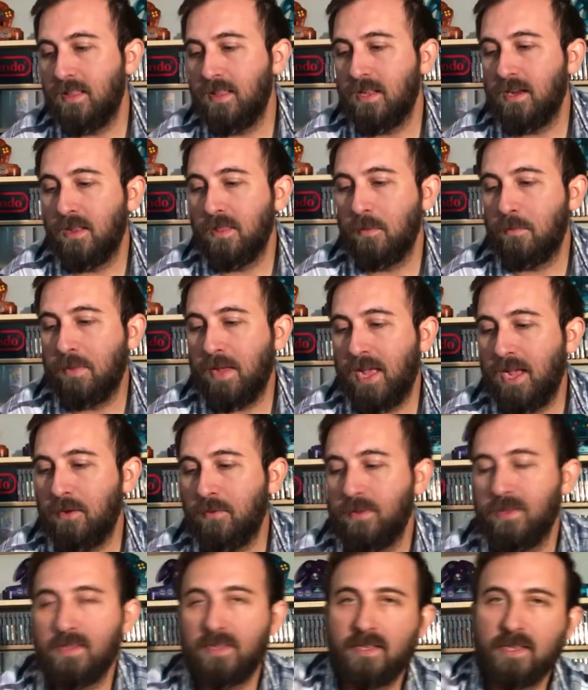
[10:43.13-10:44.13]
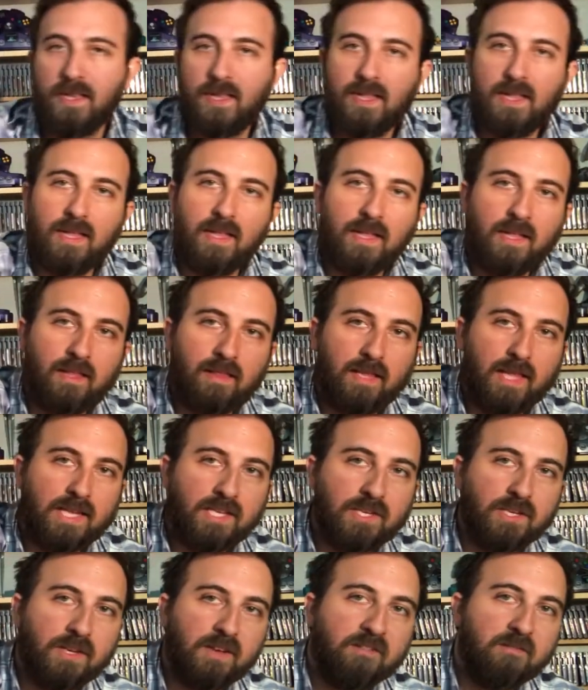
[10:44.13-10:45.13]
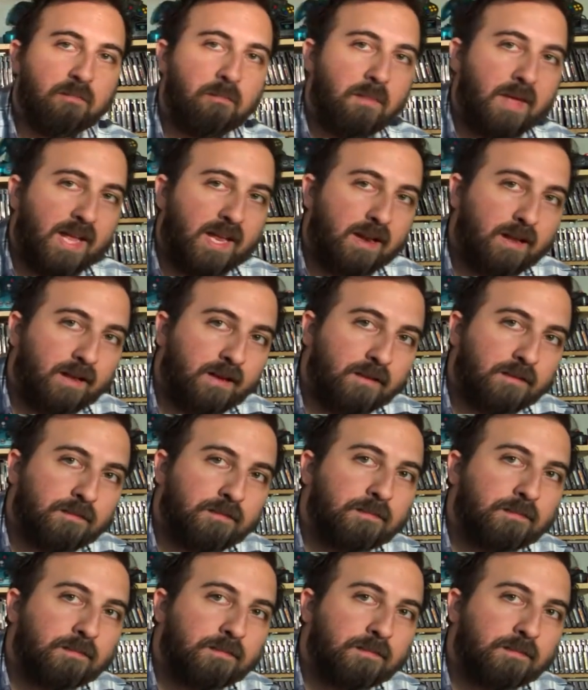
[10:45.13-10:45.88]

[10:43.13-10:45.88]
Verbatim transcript: and then on the back was Legend of Mana.